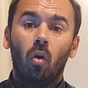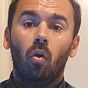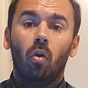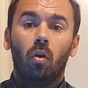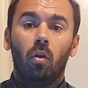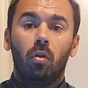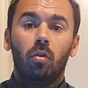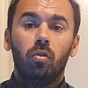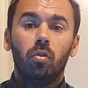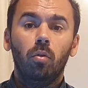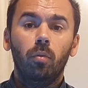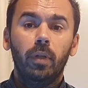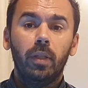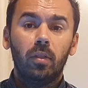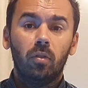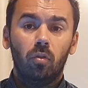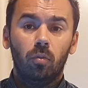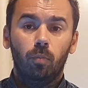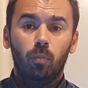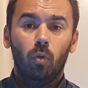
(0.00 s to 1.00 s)
Also,
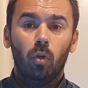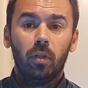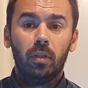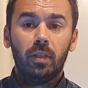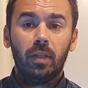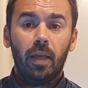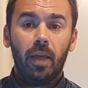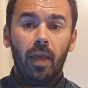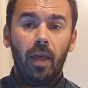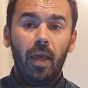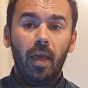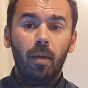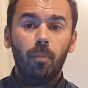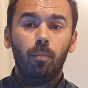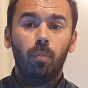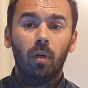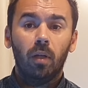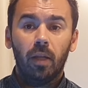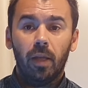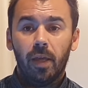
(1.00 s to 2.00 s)
it supports
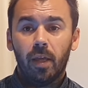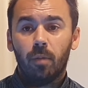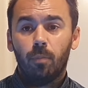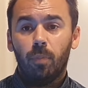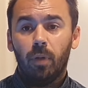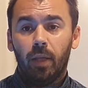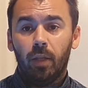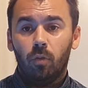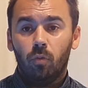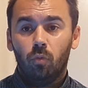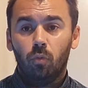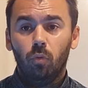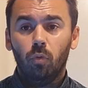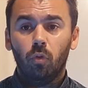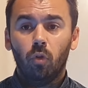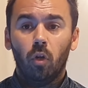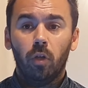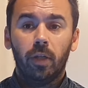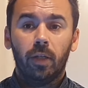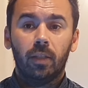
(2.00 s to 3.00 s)
Apple AirPlay 2
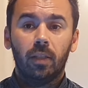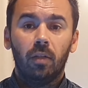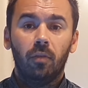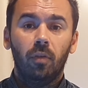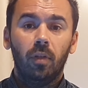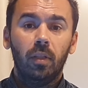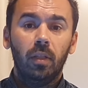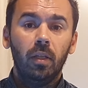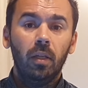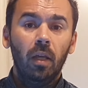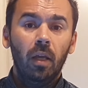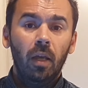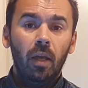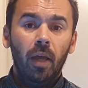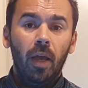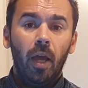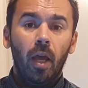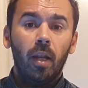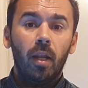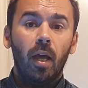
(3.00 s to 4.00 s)
connectivity
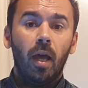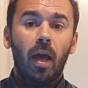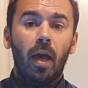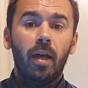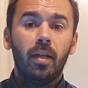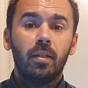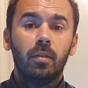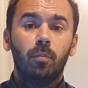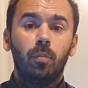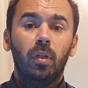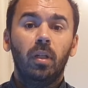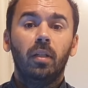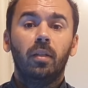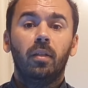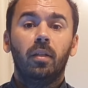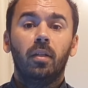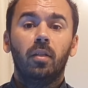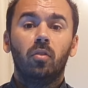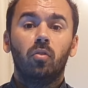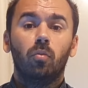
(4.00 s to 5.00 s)
and has
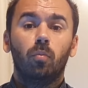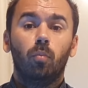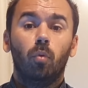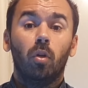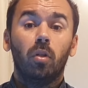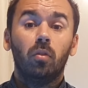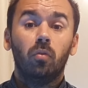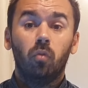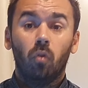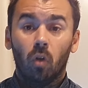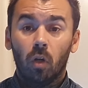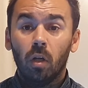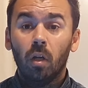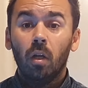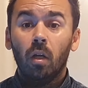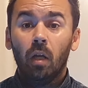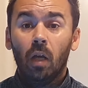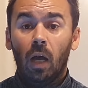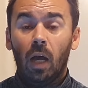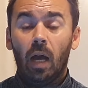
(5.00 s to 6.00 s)
built-in support for
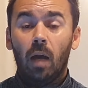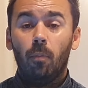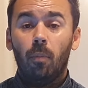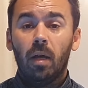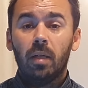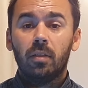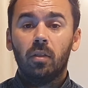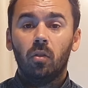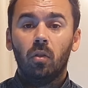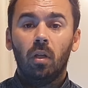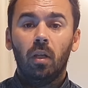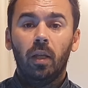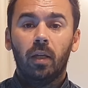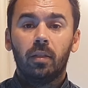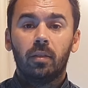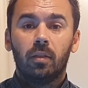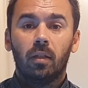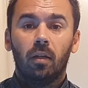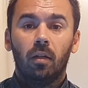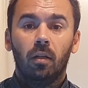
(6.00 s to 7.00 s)
Amazon
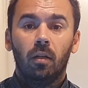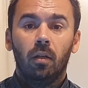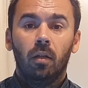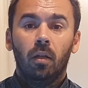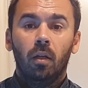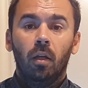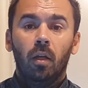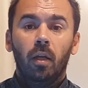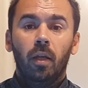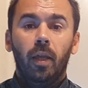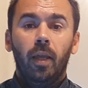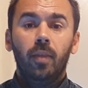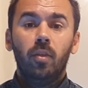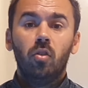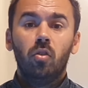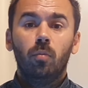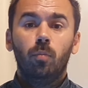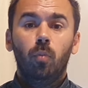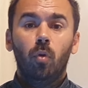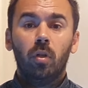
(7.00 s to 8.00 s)
Alexa. It
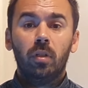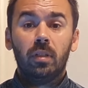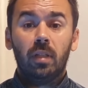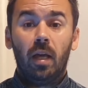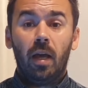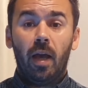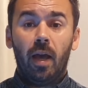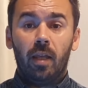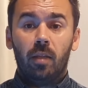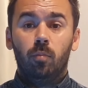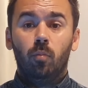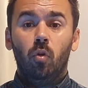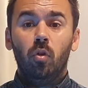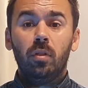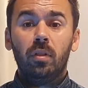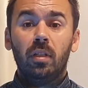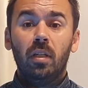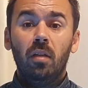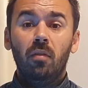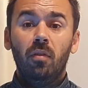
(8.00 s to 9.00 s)
supports
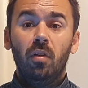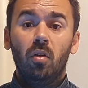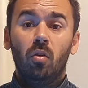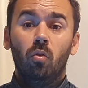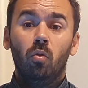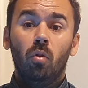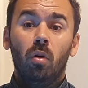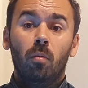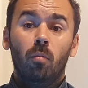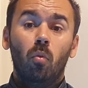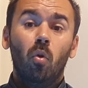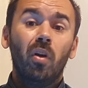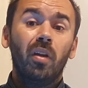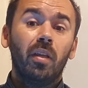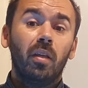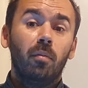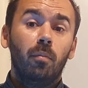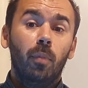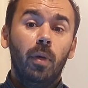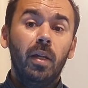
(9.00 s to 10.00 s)
Atmos, giving you a more
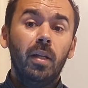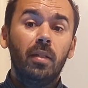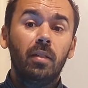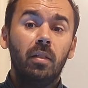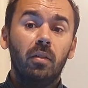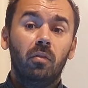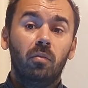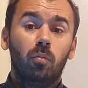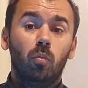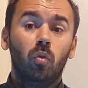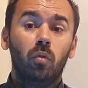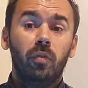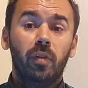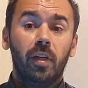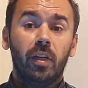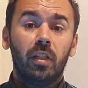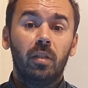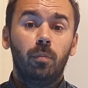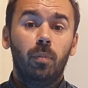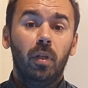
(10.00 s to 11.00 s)
immersive movie
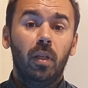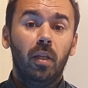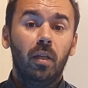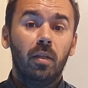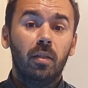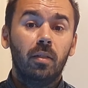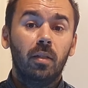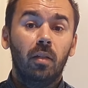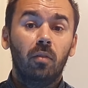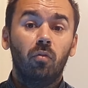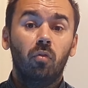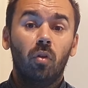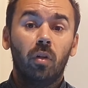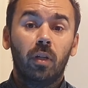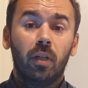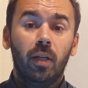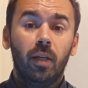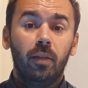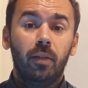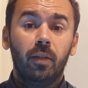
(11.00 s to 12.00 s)
experience, and for
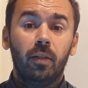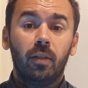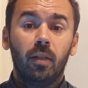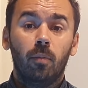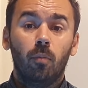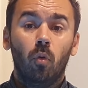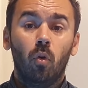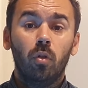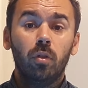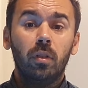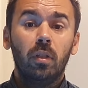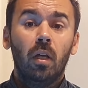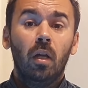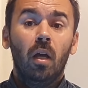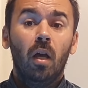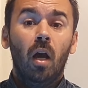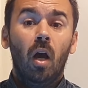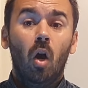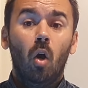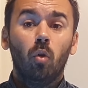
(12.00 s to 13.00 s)
getting the most
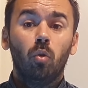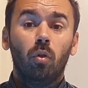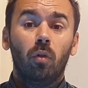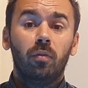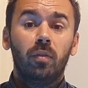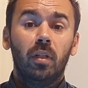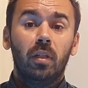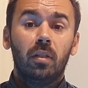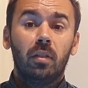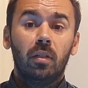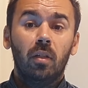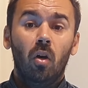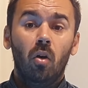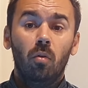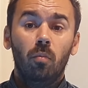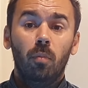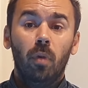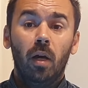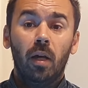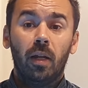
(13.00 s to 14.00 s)
out of this
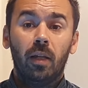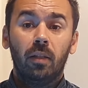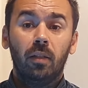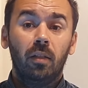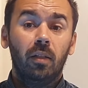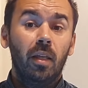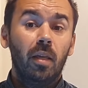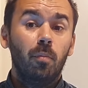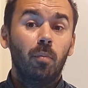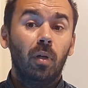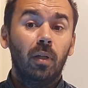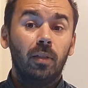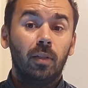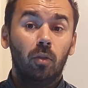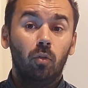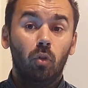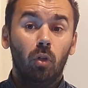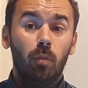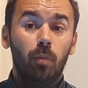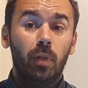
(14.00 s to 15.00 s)
soundbar and enable the
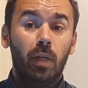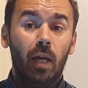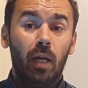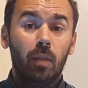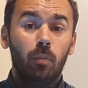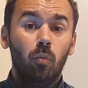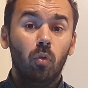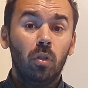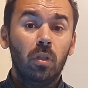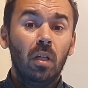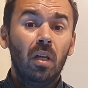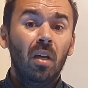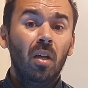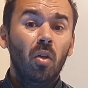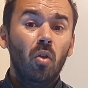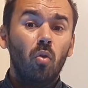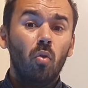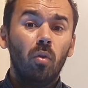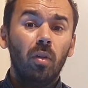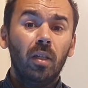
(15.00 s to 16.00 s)
Dolby Atmos,
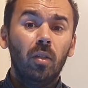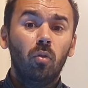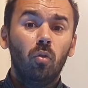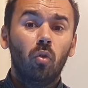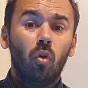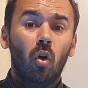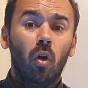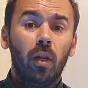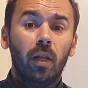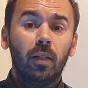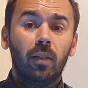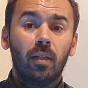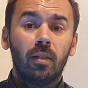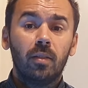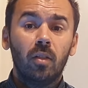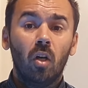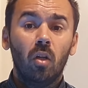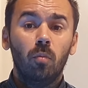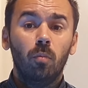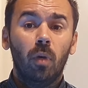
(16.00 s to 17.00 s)
you need to connect the
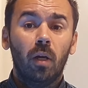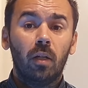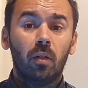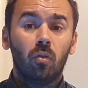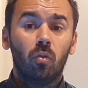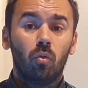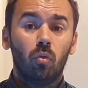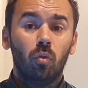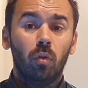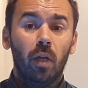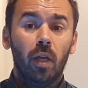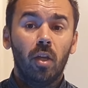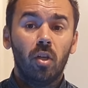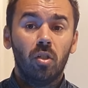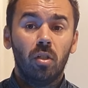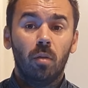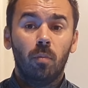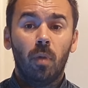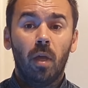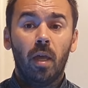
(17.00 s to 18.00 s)
soundbar through
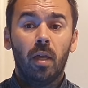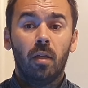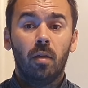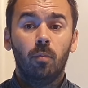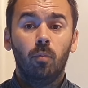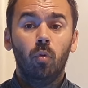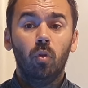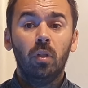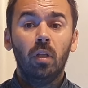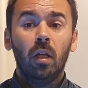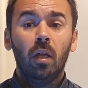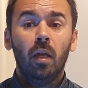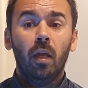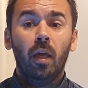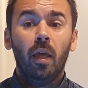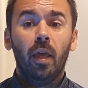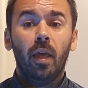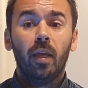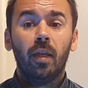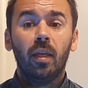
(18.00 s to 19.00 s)
HDMI input
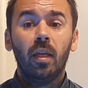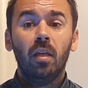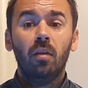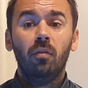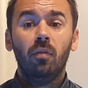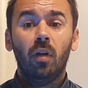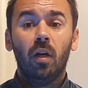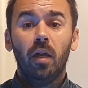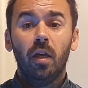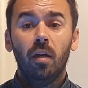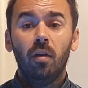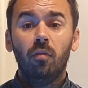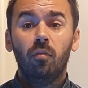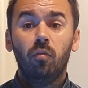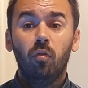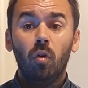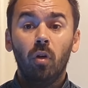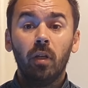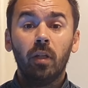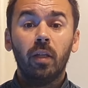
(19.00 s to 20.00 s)
and give a
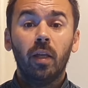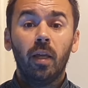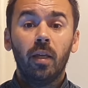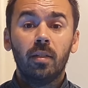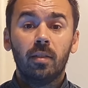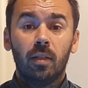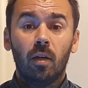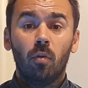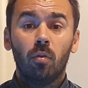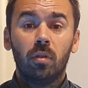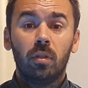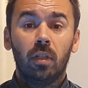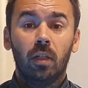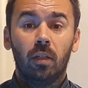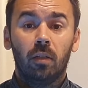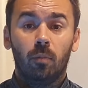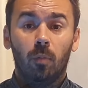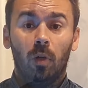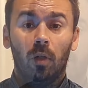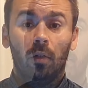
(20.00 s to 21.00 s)
4K sound
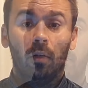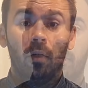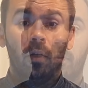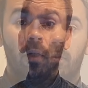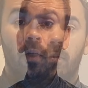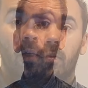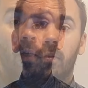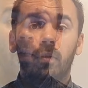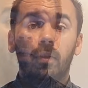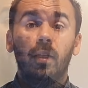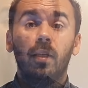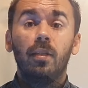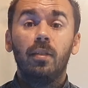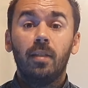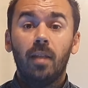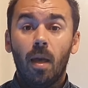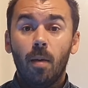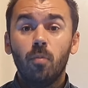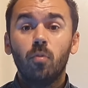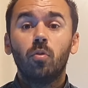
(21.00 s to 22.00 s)
signal. The
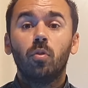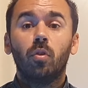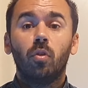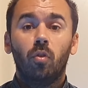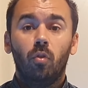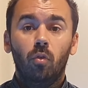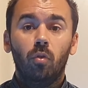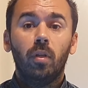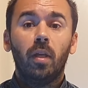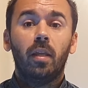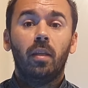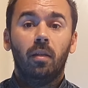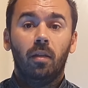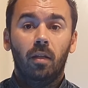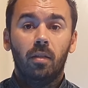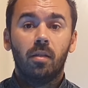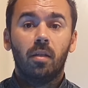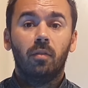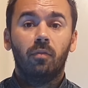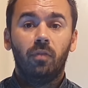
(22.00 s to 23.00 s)
Samsung
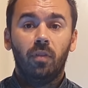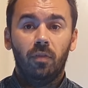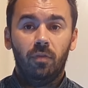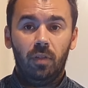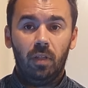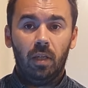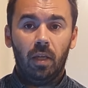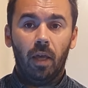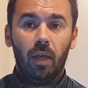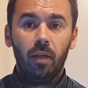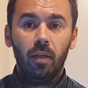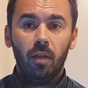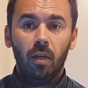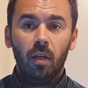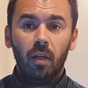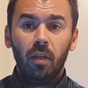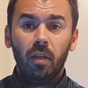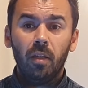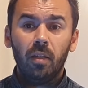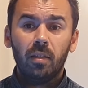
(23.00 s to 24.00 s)

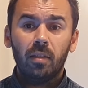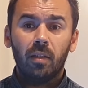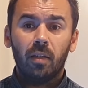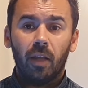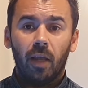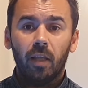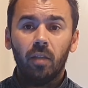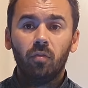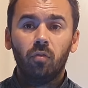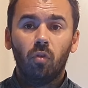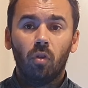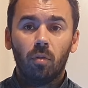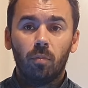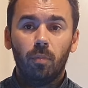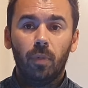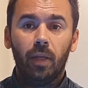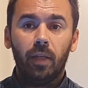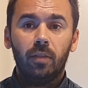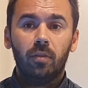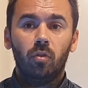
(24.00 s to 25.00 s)
Q950A is great for
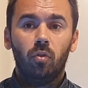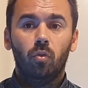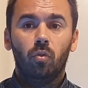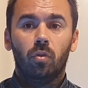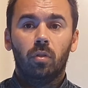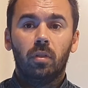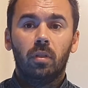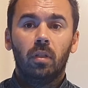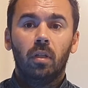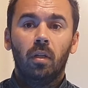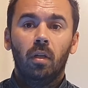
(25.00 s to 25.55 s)
mixed use.